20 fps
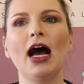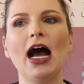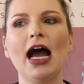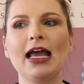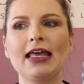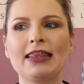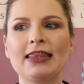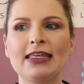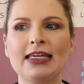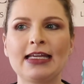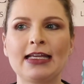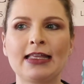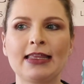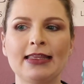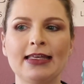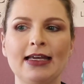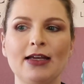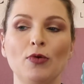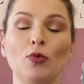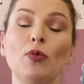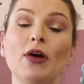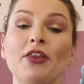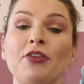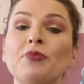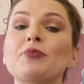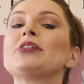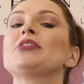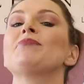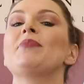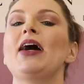I think that with
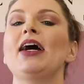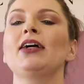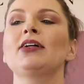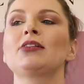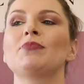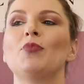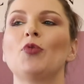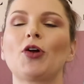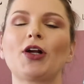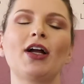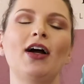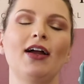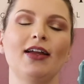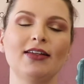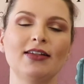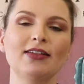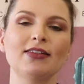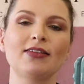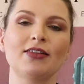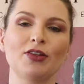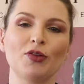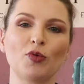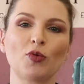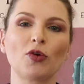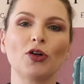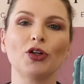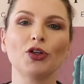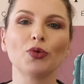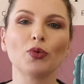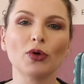respect, more kindness in the
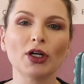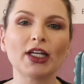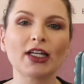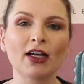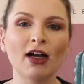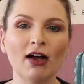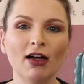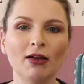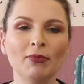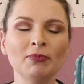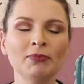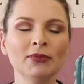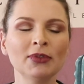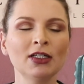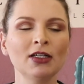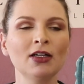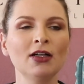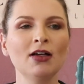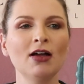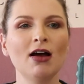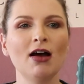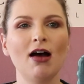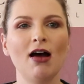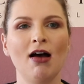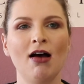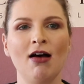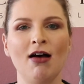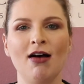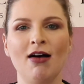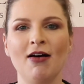world would come.
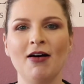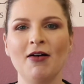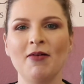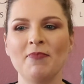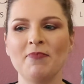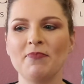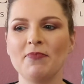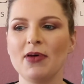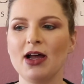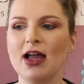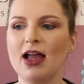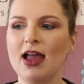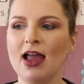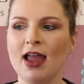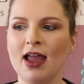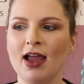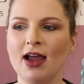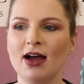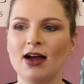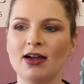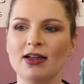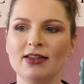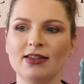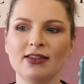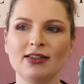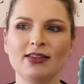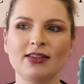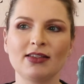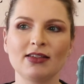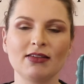
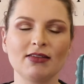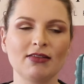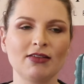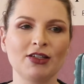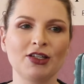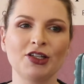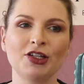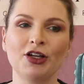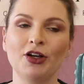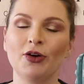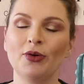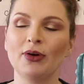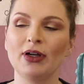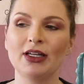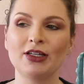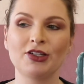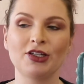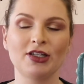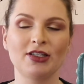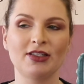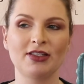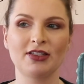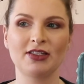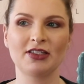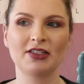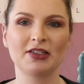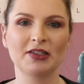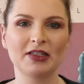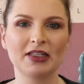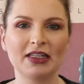And, you know,
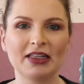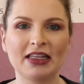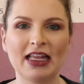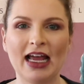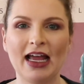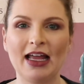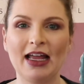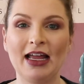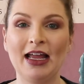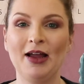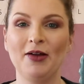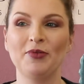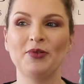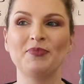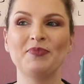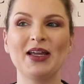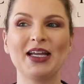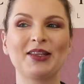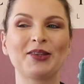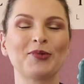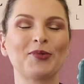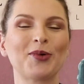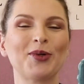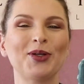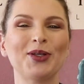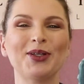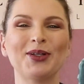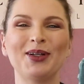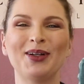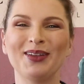that would make the
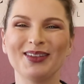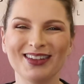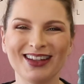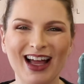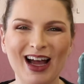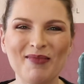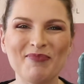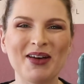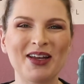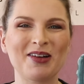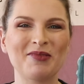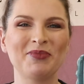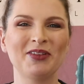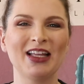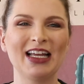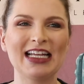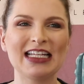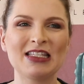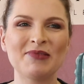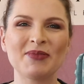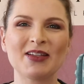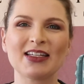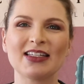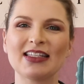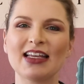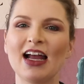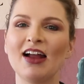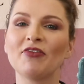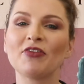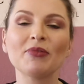world a lot better place, because
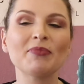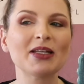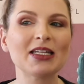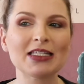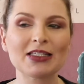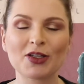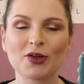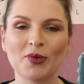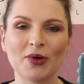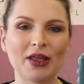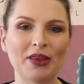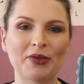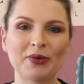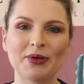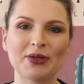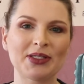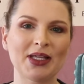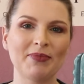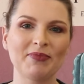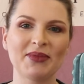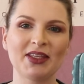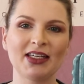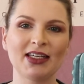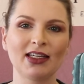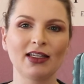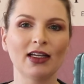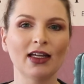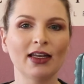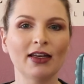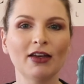everybody's going through
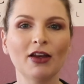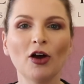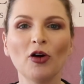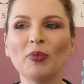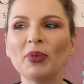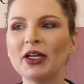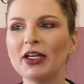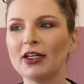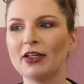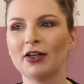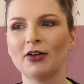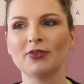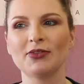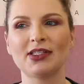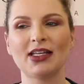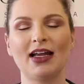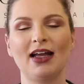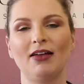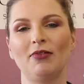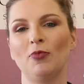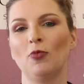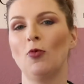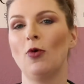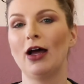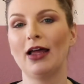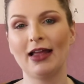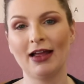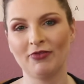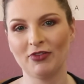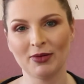something and nobody knows
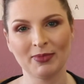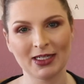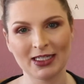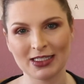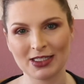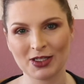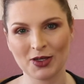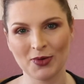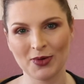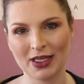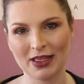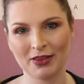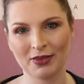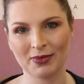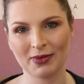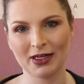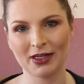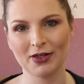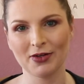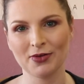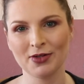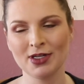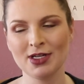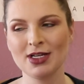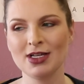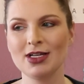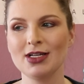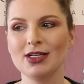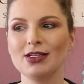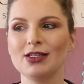what everybody's going through.
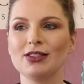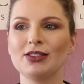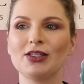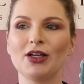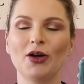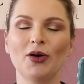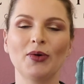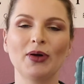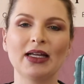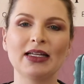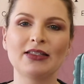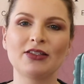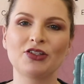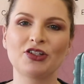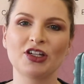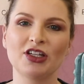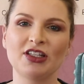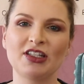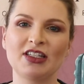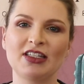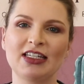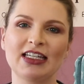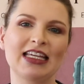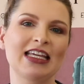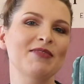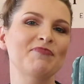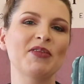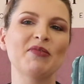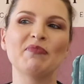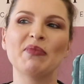So it's just to
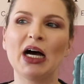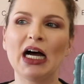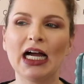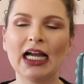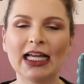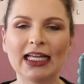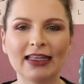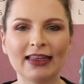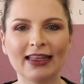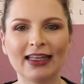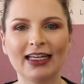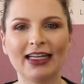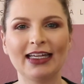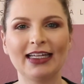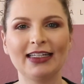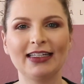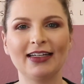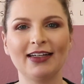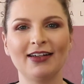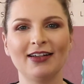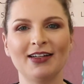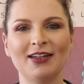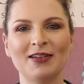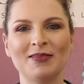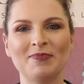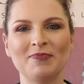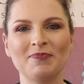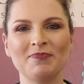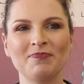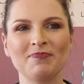keep in mind that,
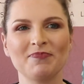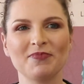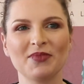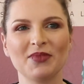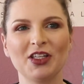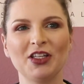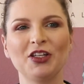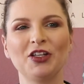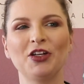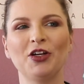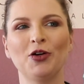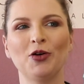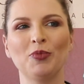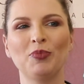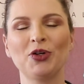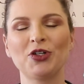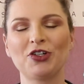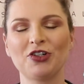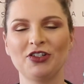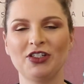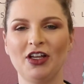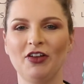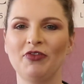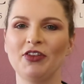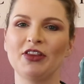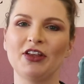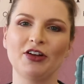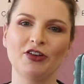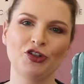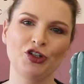you know, put yourself
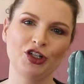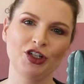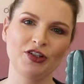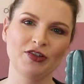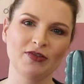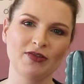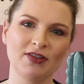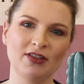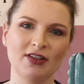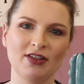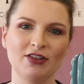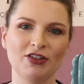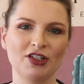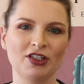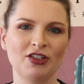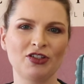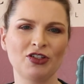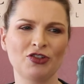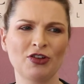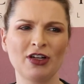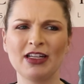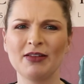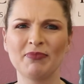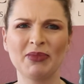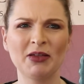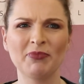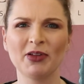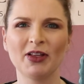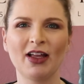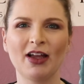in their shoes and just treat
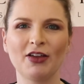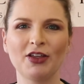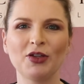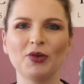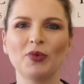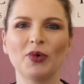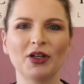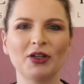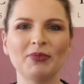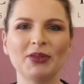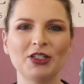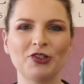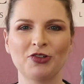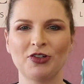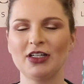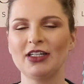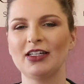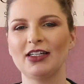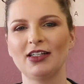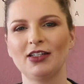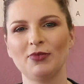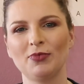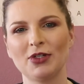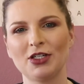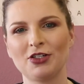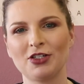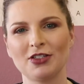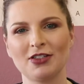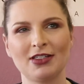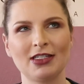people how you want to be treated,
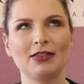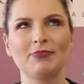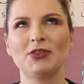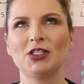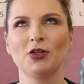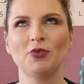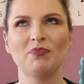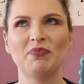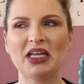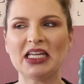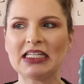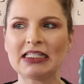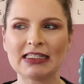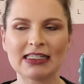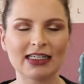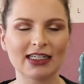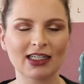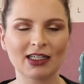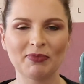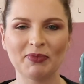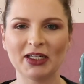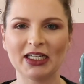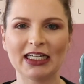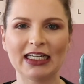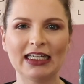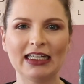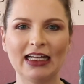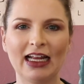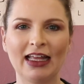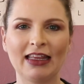which it seems so basic,
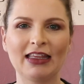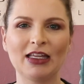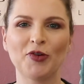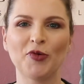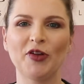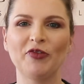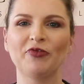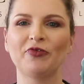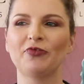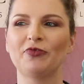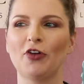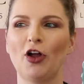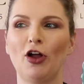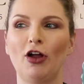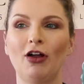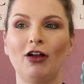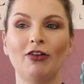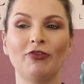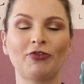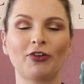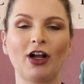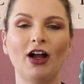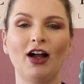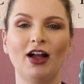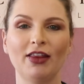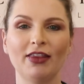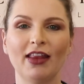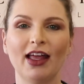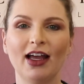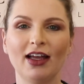but I think we've all
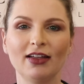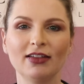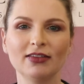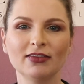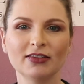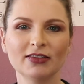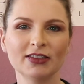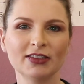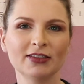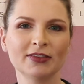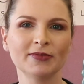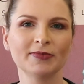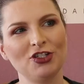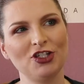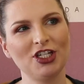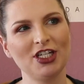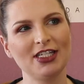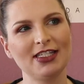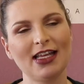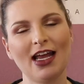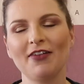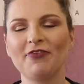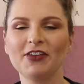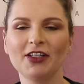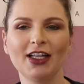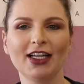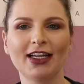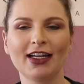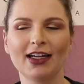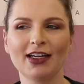forgotten that. Jeez, I
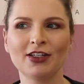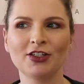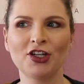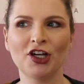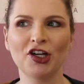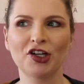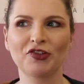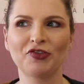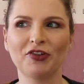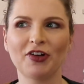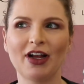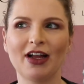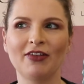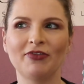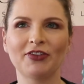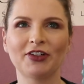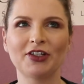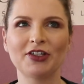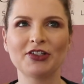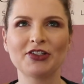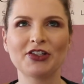feel like I could talk forever.